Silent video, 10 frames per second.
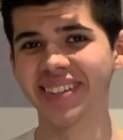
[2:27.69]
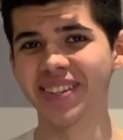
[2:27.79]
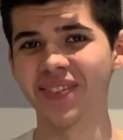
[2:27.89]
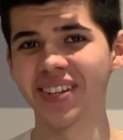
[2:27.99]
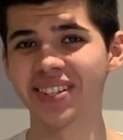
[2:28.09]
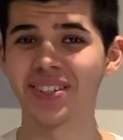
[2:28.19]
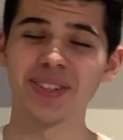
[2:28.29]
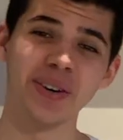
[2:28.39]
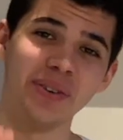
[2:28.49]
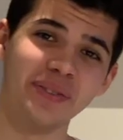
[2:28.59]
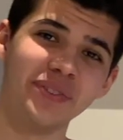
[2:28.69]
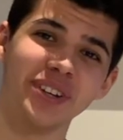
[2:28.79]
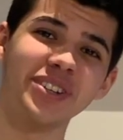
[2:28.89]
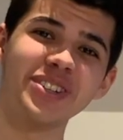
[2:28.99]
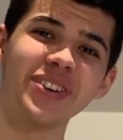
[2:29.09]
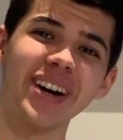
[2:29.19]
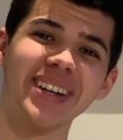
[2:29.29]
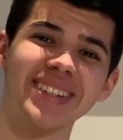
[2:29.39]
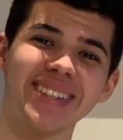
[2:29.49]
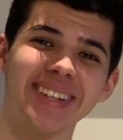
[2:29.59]
semester, so fingers
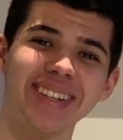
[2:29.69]
crossed.